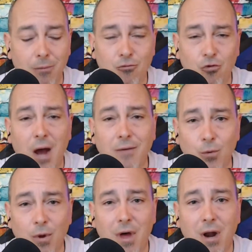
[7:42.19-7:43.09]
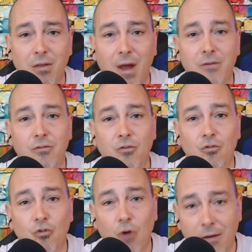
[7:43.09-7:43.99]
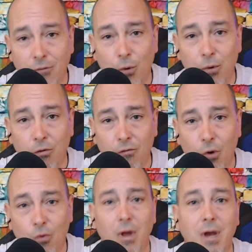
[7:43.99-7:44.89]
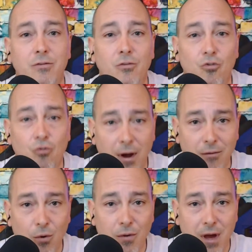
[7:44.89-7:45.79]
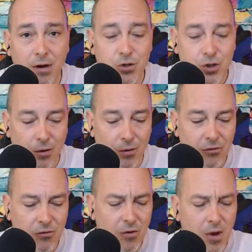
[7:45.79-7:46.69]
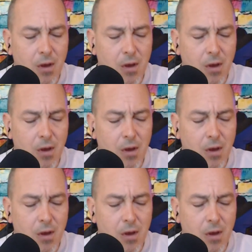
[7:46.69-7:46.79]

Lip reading: Driving without a license, driving with a revoked license, driving without insurance.